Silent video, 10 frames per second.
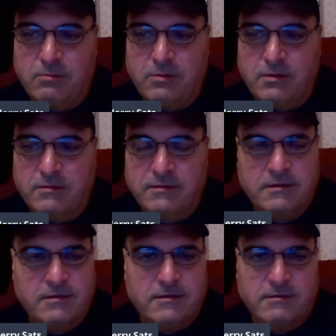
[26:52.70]
What?
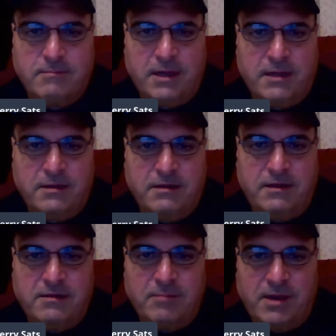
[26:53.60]
Man, you
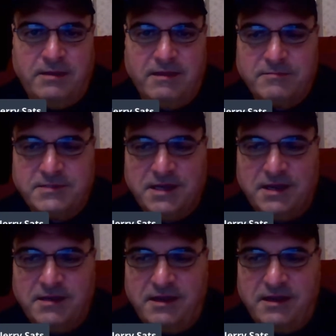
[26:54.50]
need to make them,
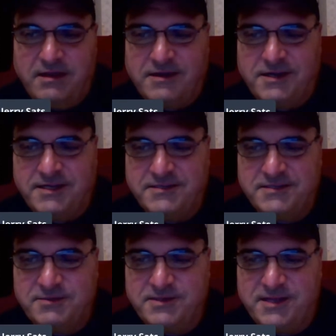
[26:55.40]
Sandy. I need to
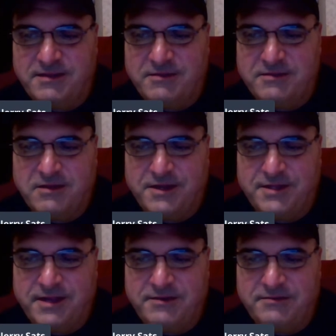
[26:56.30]
see what they look
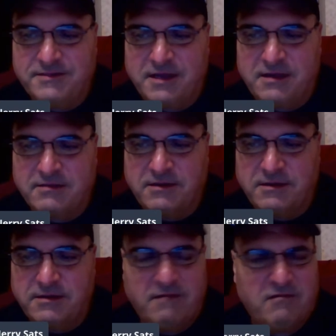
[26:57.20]
like. They do sound
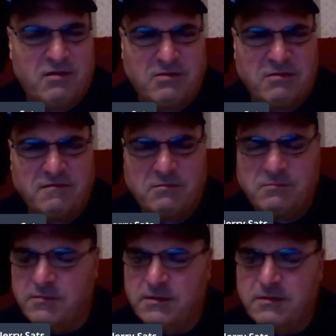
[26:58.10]
good. Never heard of them.